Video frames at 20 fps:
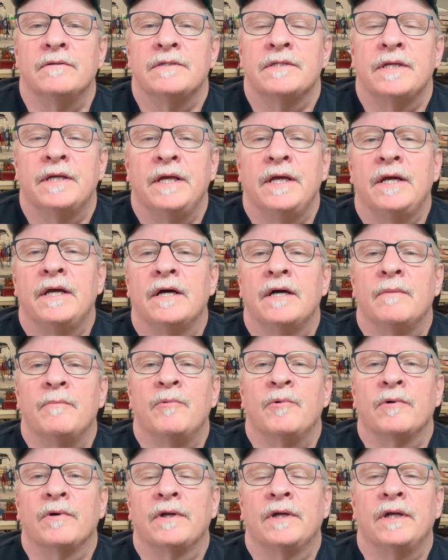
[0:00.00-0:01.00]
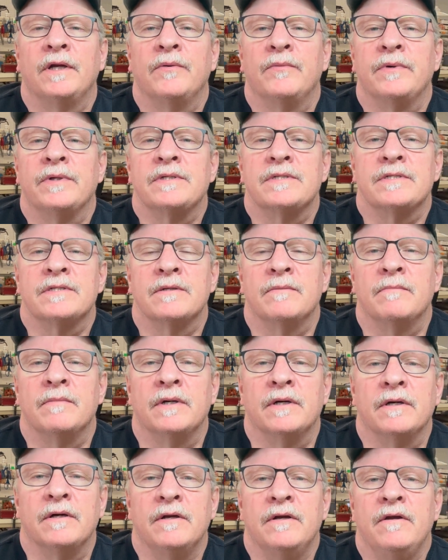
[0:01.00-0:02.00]
Today I'm working with
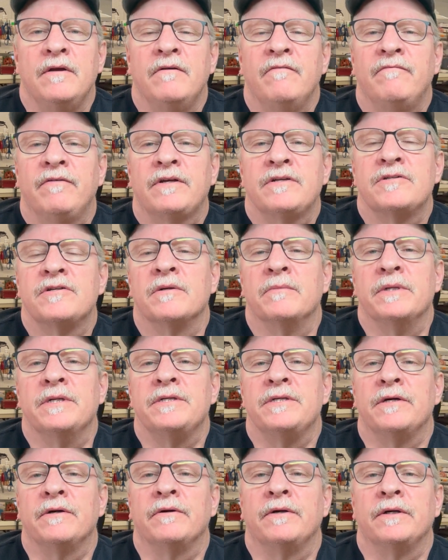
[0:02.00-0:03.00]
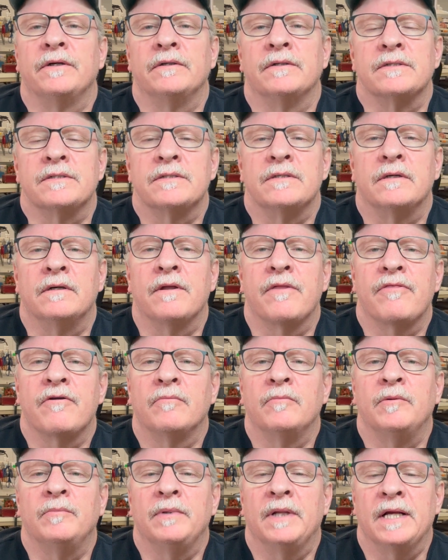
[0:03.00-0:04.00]
some fixture material. It's
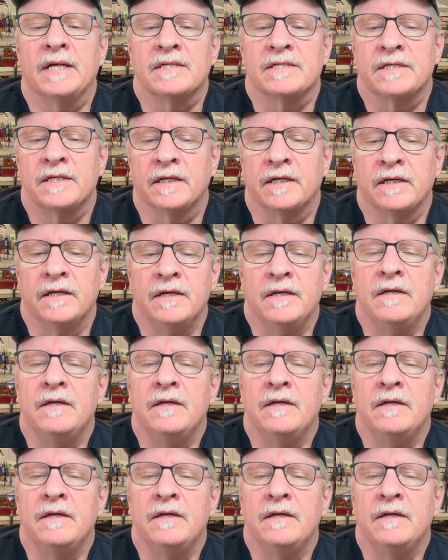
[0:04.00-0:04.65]
thermoplastic.